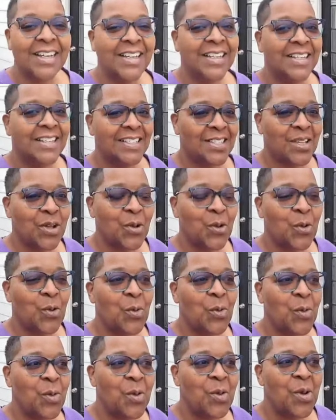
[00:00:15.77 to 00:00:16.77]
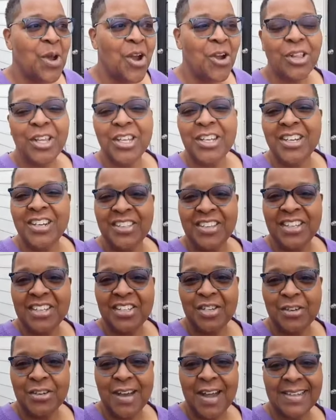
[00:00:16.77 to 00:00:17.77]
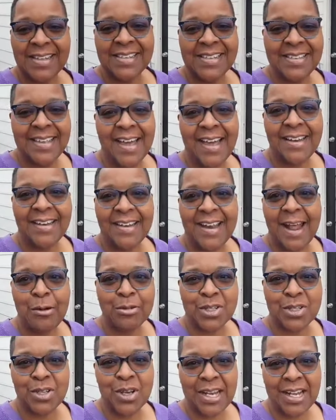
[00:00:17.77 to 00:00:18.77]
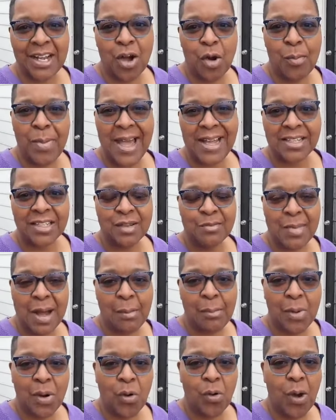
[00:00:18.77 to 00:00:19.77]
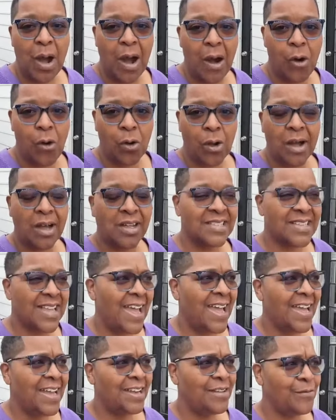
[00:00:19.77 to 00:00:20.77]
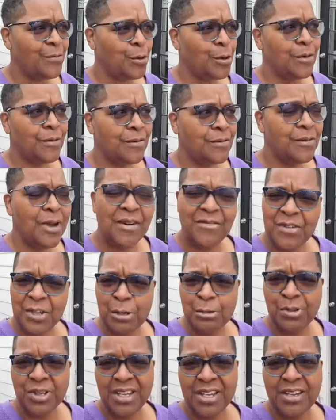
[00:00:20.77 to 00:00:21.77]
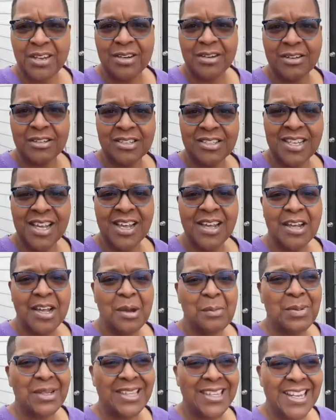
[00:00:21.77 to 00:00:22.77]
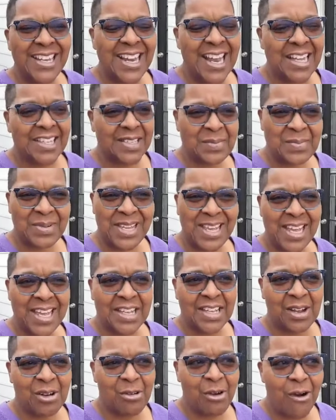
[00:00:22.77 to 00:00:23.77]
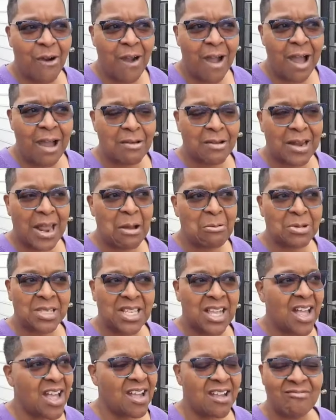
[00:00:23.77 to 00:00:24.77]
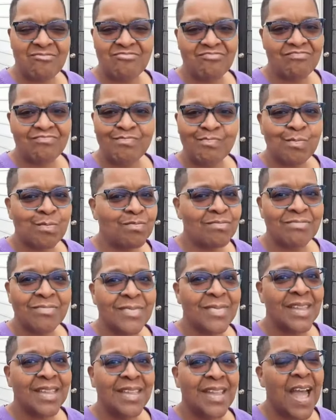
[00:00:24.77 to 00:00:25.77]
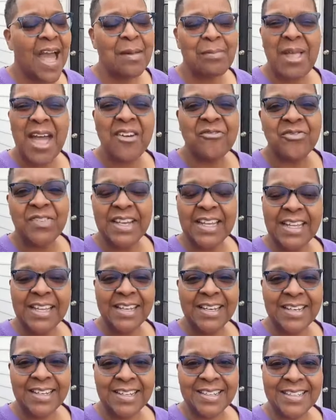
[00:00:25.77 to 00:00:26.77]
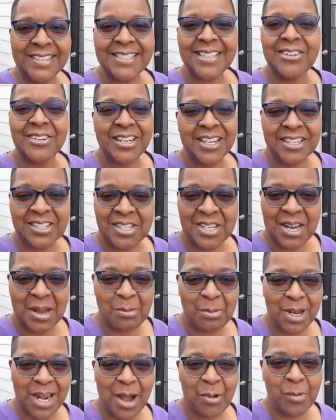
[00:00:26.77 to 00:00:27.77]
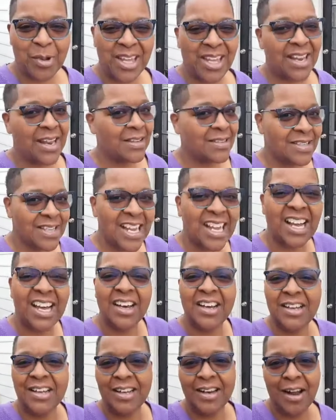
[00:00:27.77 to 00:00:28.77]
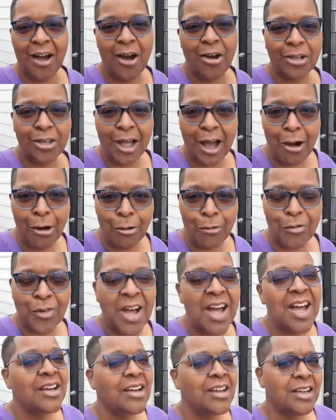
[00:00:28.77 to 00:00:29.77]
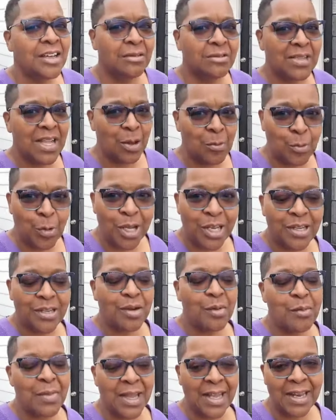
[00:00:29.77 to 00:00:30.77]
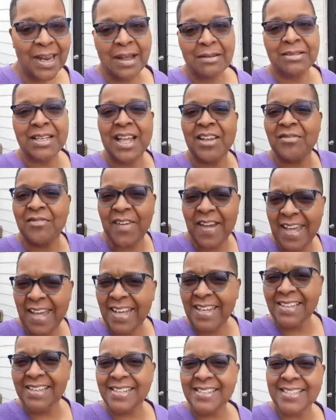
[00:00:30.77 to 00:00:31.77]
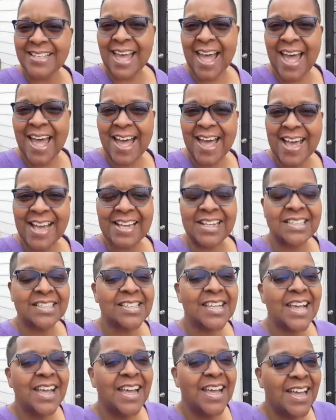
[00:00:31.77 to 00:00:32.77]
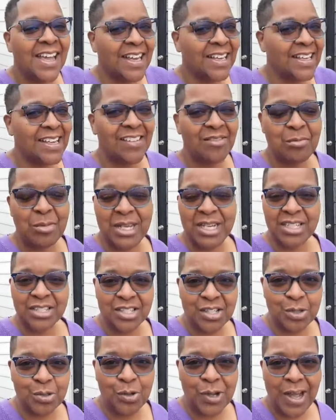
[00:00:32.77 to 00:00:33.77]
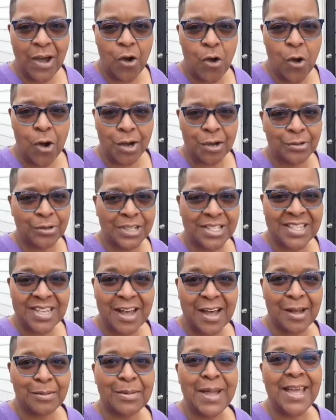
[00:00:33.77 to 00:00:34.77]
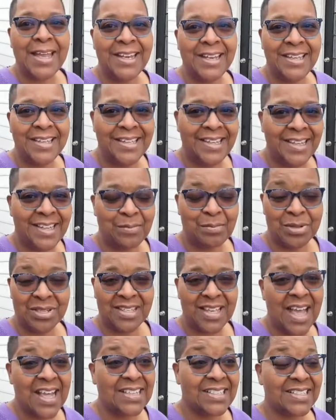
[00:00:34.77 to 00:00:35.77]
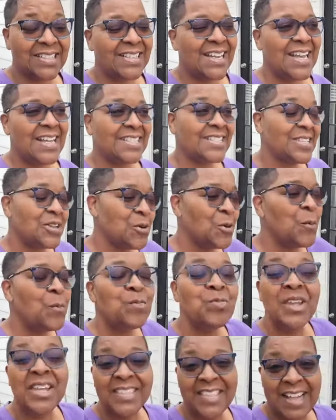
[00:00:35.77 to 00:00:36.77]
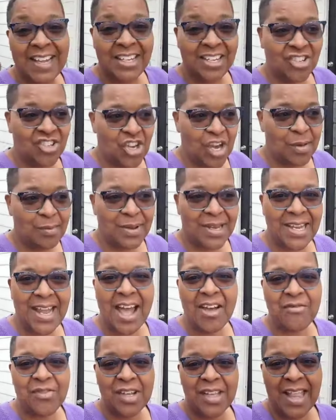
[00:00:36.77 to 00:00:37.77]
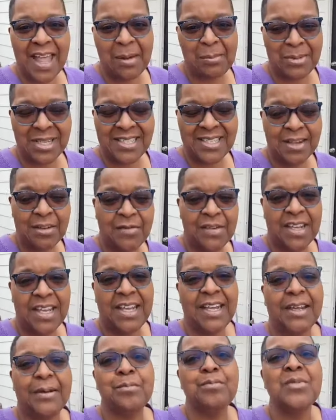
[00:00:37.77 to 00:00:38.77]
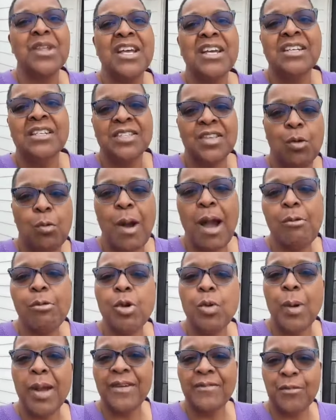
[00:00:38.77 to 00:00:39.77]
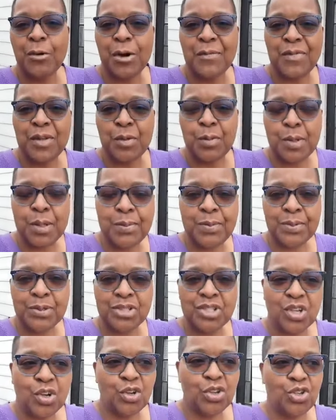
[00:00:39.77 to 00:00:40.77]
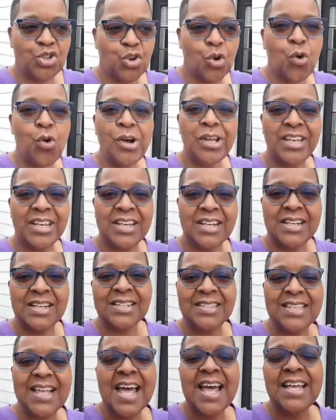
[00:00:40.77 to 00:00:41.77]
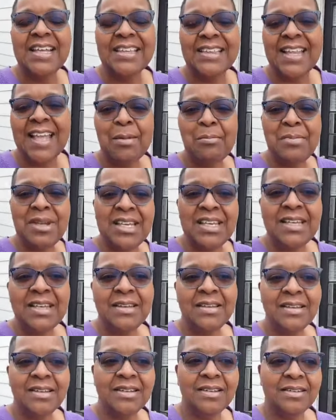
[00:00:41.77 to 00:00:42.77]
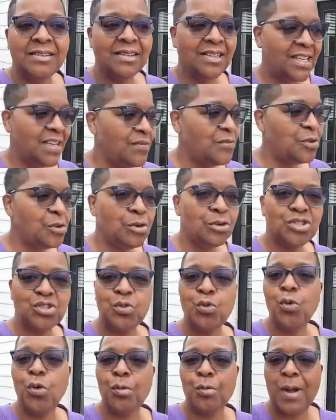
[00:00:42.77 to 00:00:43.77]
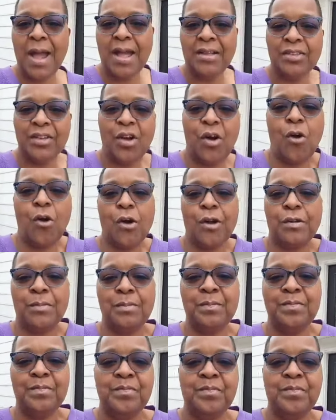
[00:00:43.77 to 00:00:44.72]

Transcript: So earlier this year, I decided I was going to go back to my mohawk because I had it for a few years. But then as it began to grow out, I was like, I'm not feeling this. So yesterday when I went, I said, cut it all off. He was like, what do you mean? I was like, fade the sides and give me a 2-guard on the top. And he did precisely that. So thank you, JB. I feel like myself again. So while we wait for a few people to join us, let me give you a tour around the garden.